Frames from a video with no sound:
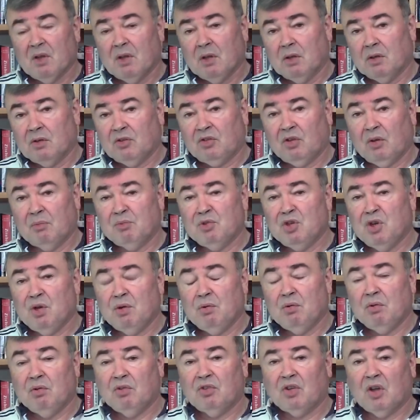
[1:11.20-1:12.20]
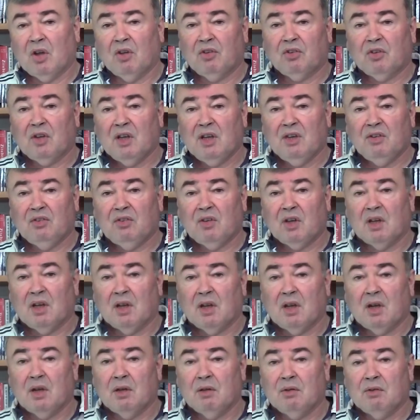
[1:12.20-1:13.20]
Some new taskings
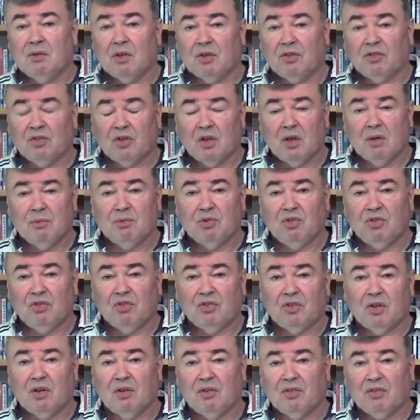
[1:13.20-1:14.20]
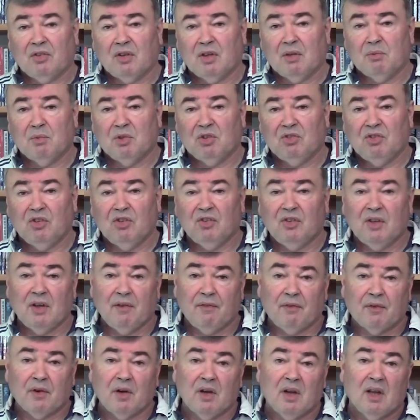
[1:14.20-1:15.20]
include the skirmishes tasking, which is
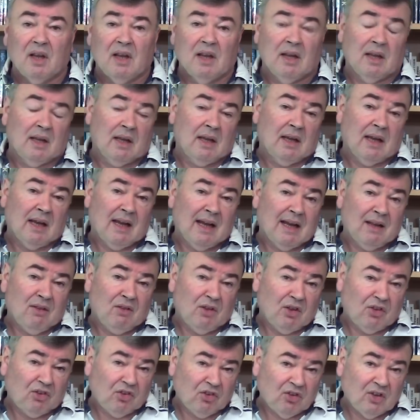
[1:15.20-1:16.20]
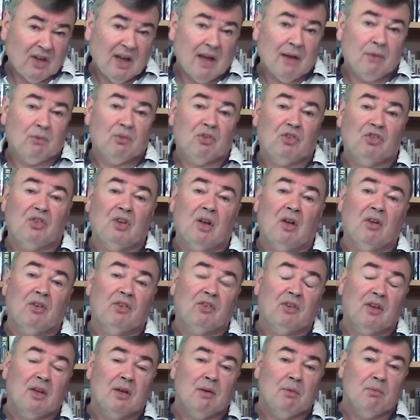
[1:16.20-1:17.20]
different, and the scouts
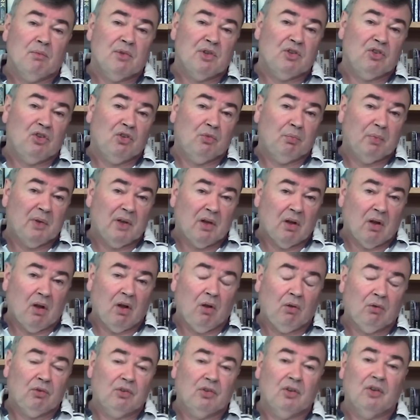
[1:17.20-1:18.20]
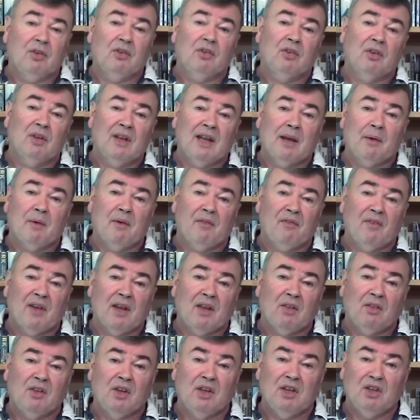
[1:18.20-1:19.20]
tasking, which has been altered to now
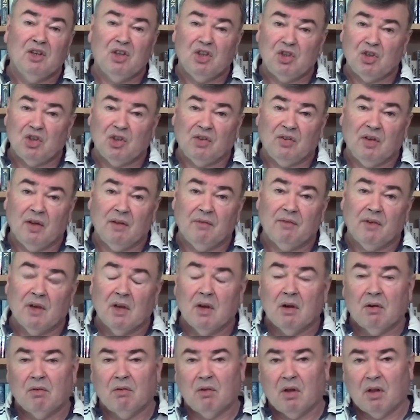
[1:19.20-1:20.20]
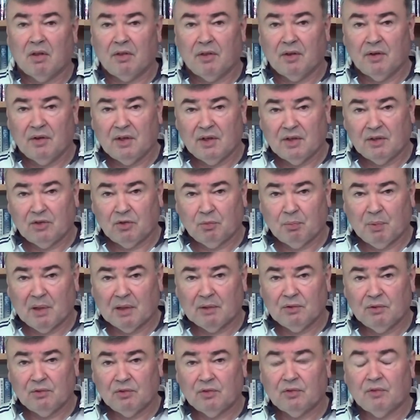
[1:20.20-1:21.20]
affect the initiative rather than
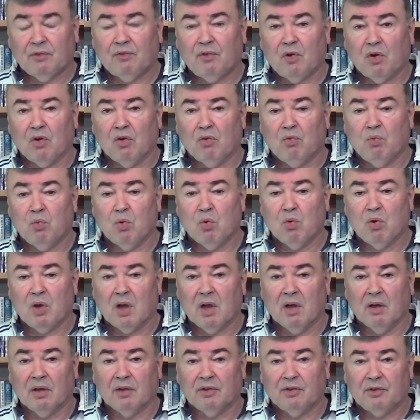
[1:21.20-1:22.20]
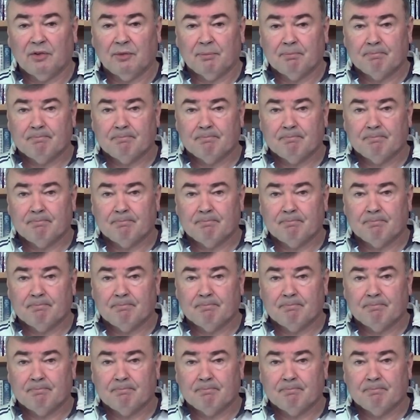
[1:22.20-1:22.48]
expose fog of war cards.